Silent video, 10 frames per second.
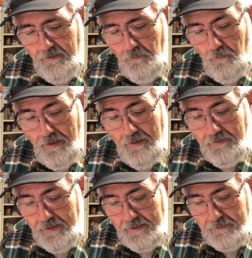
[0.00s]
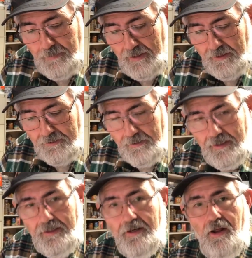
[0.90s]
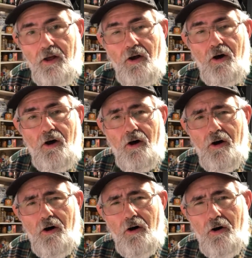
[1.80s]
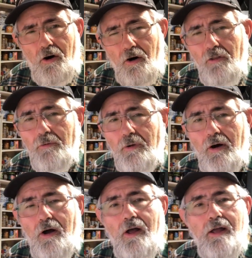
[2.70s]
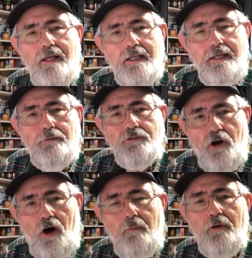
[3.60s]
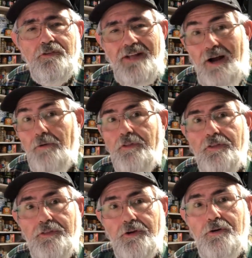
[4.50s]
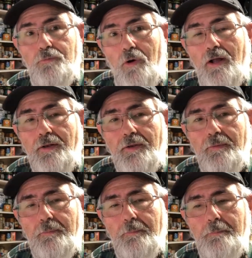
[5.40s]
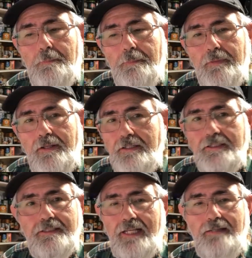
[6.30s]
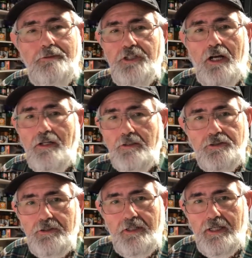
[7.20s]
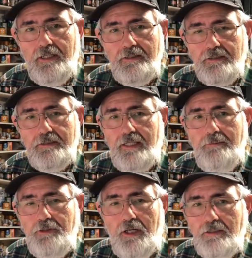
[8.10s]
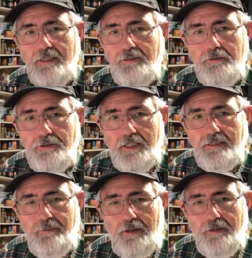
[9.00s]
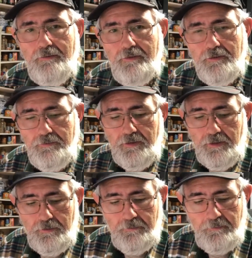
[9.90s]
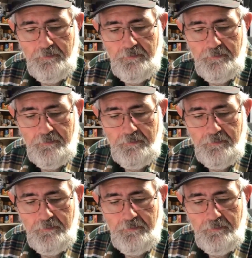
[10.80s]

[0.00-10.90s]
One of these penetrated all the, it was almost out the third one. It is the same charge, okay? It's the same charge I told you guys about in the first video.